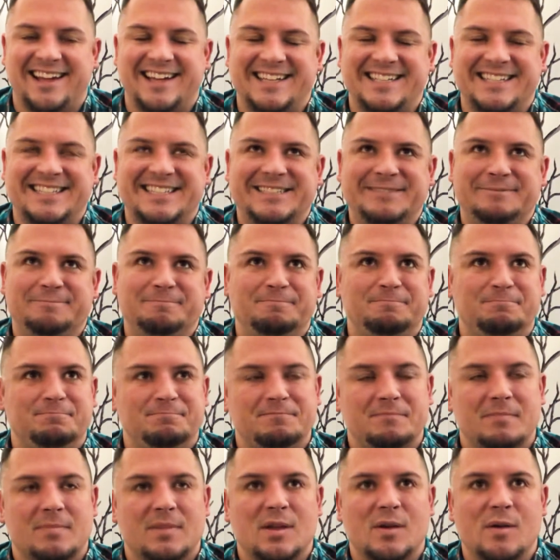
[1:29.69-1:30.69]
Um,
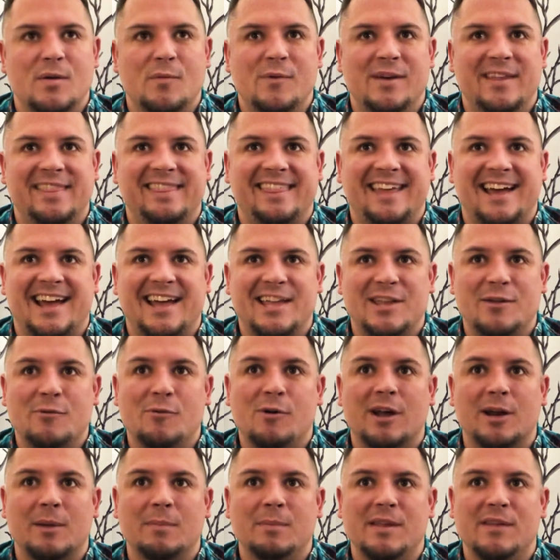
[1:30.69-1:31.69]
with that, you
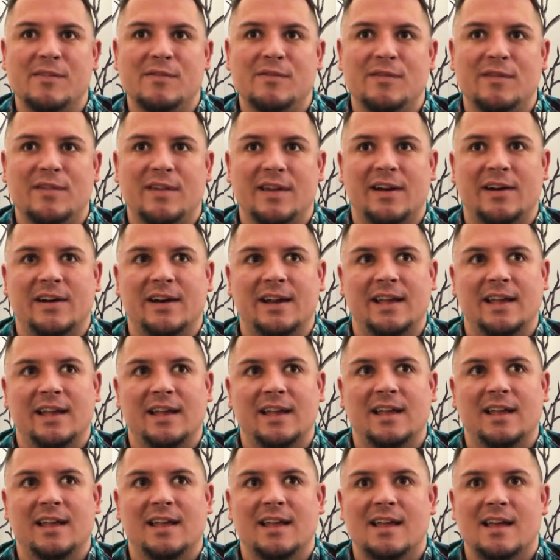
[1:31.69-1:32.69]
want to be
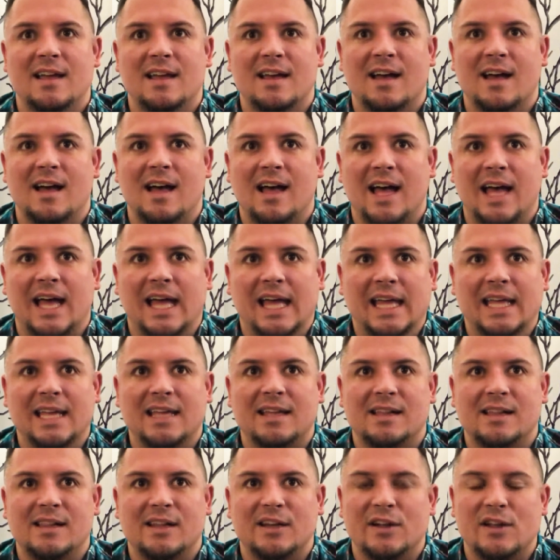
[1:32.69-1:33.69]
very uh,
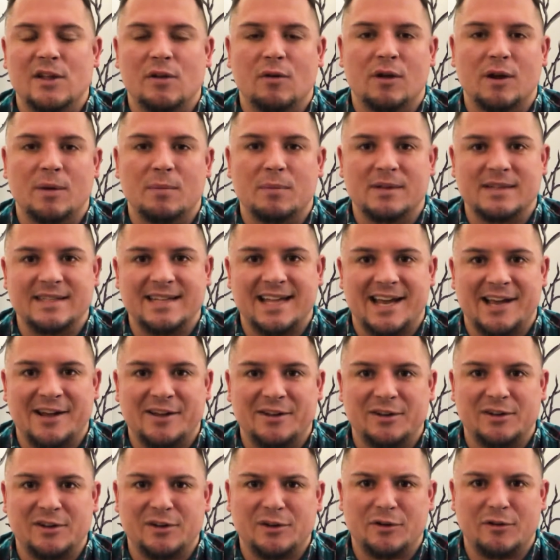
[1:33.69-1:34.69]
clear. You don't want to put
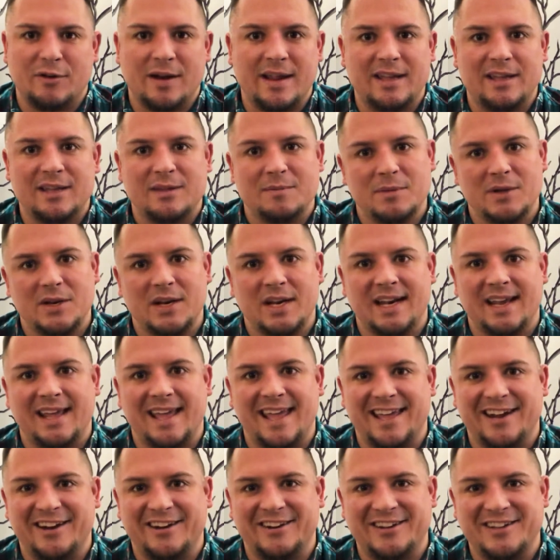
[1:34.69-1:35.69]
down great
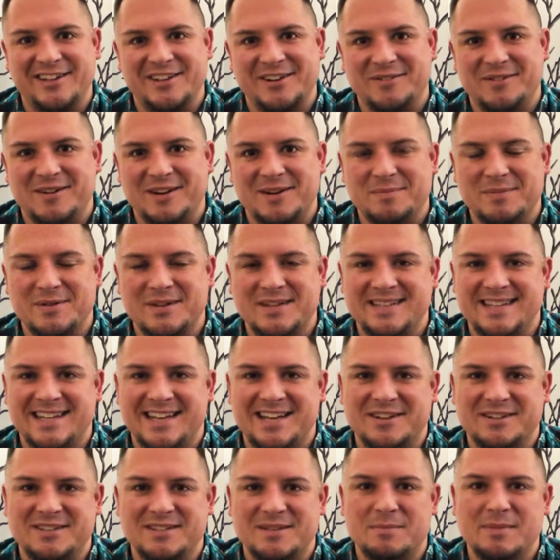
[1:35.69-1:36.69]
communicator. You don't want to put
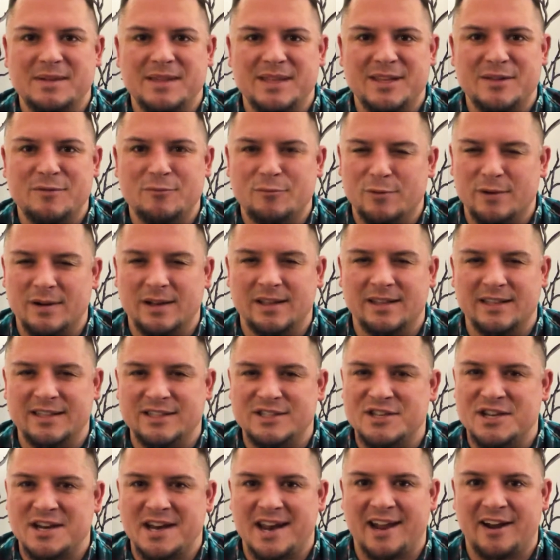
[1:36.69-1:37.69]
down some of the really
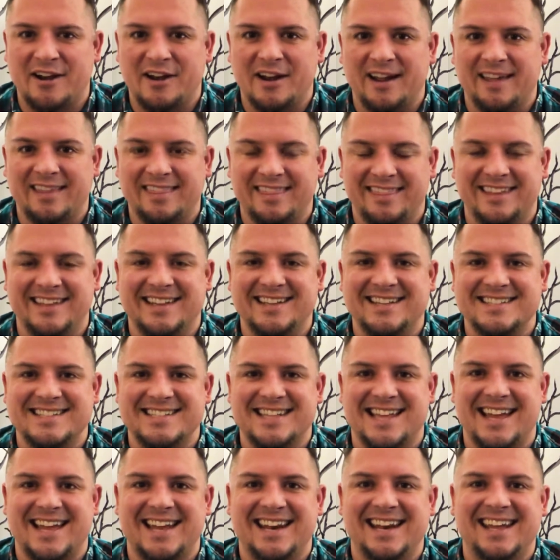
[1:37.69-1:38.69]
generic things
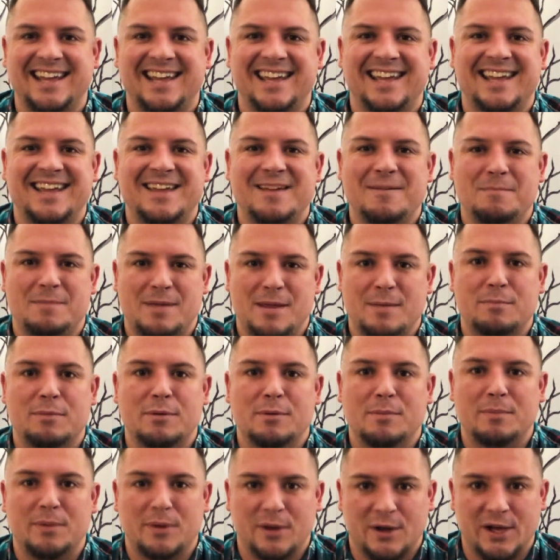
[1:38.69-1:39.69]
that
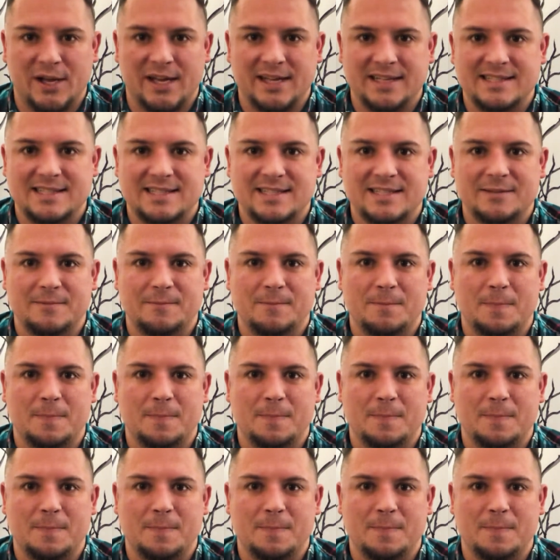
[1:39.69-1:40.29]
people put.